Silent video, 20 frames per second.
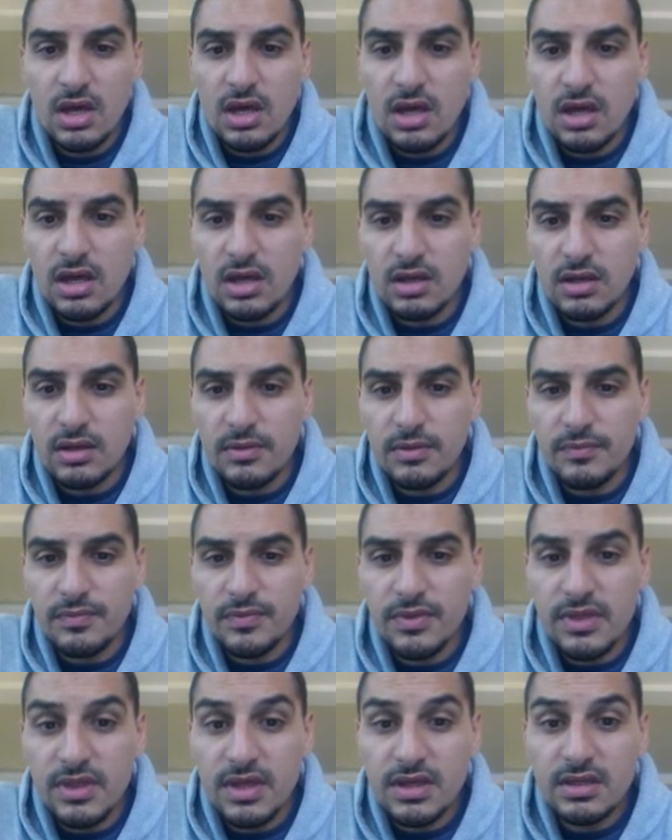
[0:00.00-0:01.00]

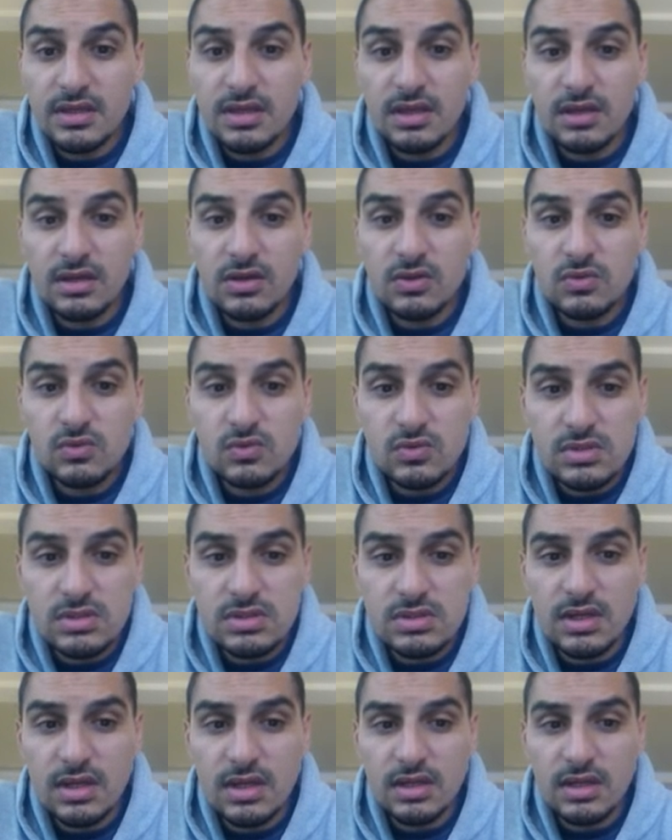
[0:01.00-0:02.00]
that includes
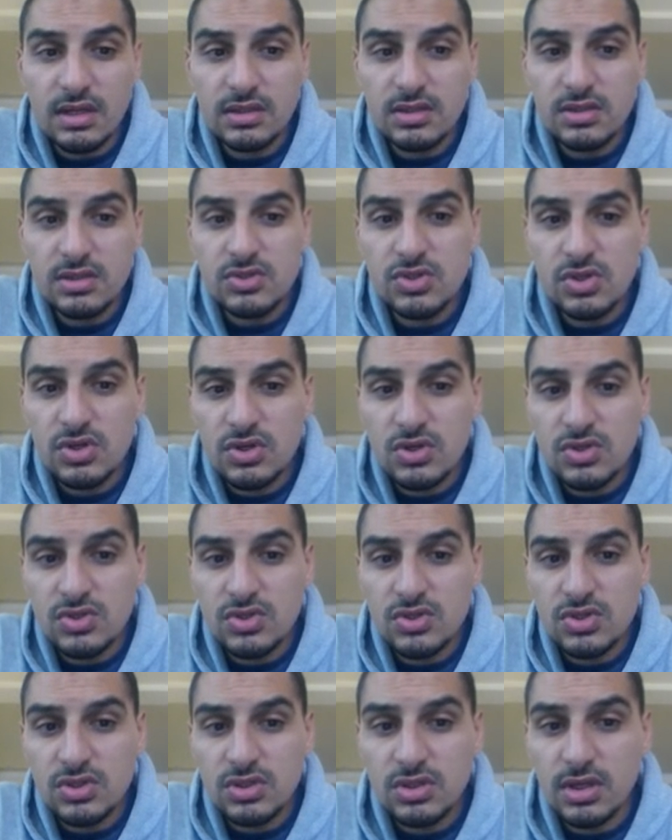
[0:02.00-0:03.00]
a net
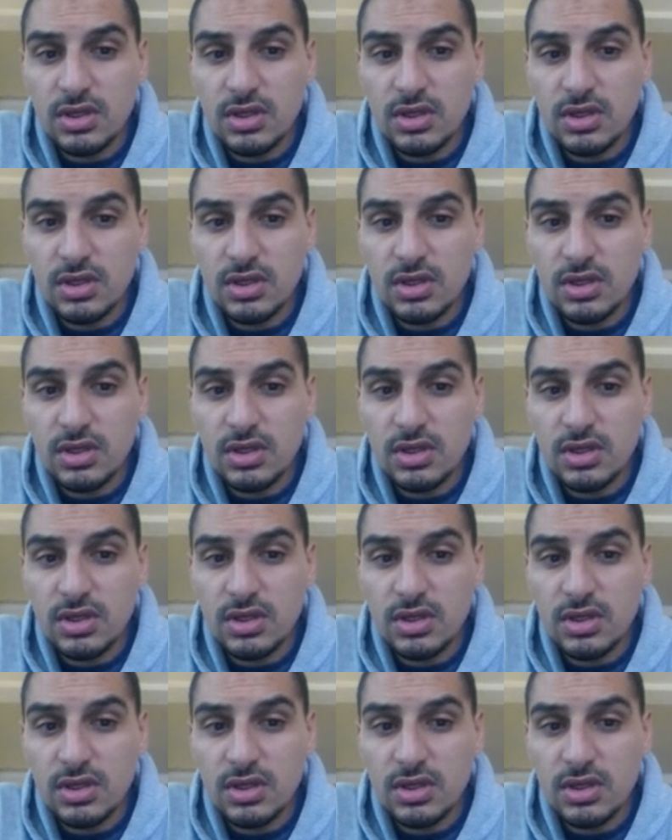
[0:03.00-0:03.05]
charge